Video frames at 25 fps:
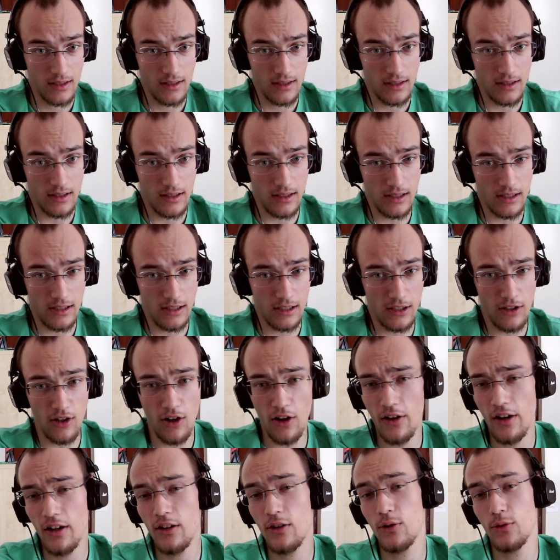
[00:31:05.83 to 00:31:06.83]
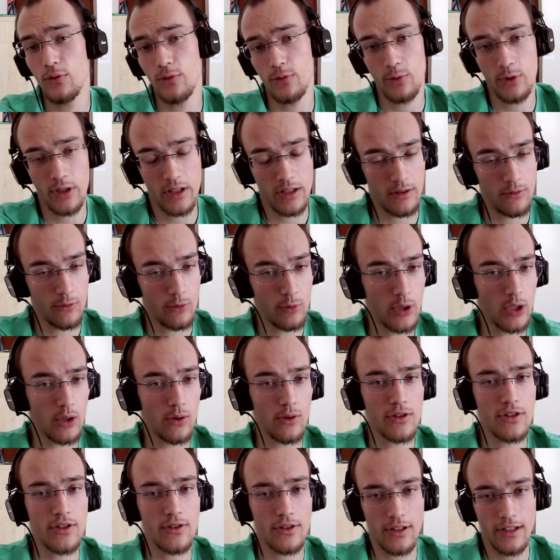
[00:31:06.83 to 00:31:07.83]
We
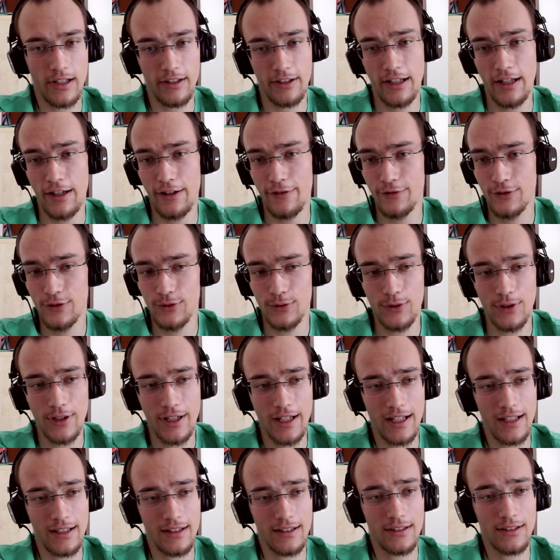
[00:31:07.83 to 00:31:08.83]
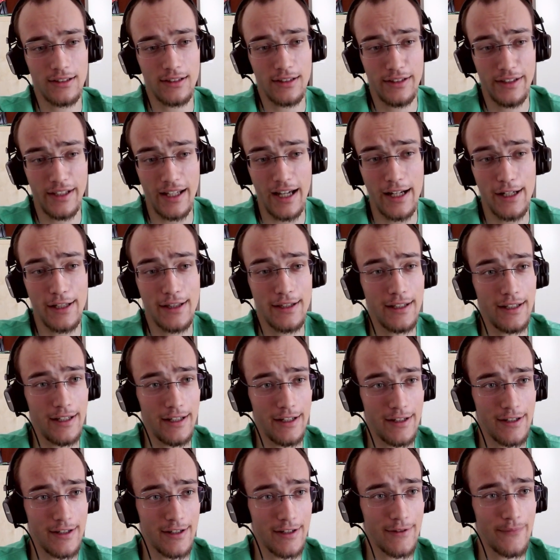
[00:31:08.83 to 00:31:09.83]
also have to look at knight
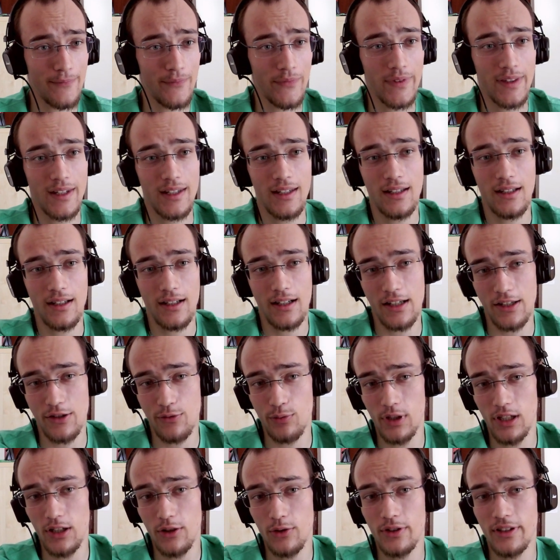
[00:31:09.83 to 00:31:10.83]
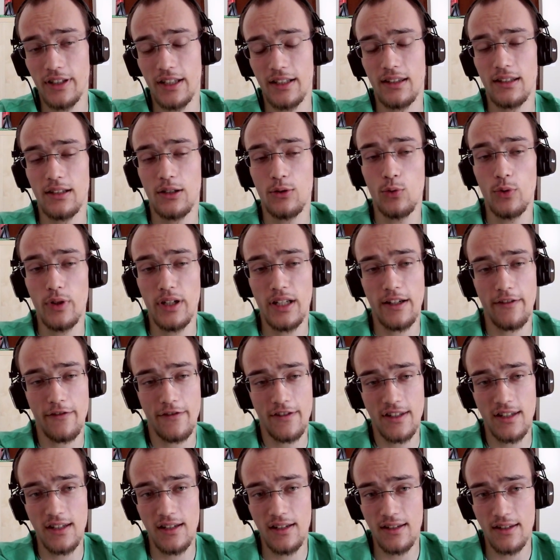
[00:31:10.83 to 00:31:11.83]
takes, because we looked at queen
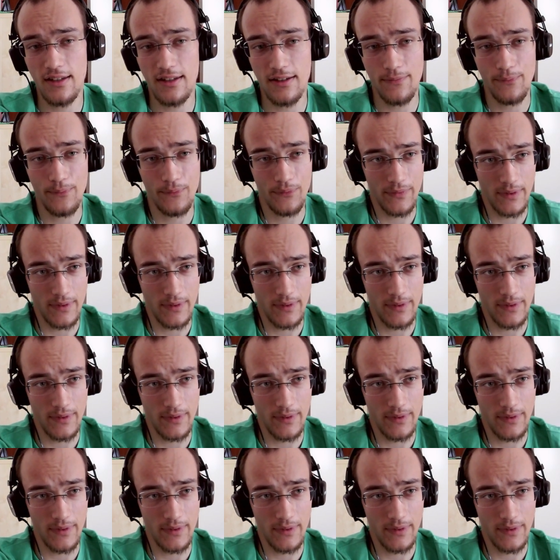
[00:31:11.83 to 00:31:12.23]
f6,